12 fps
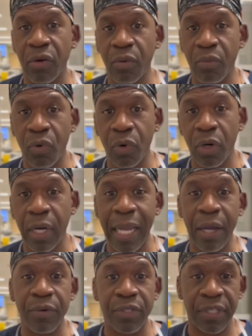or more
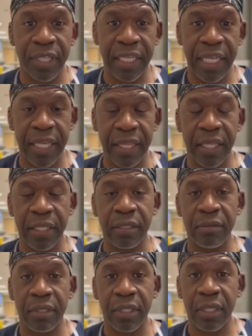hours the day
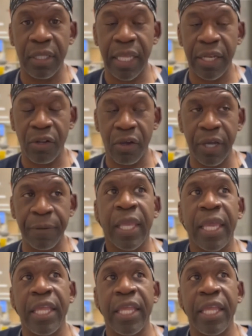than not,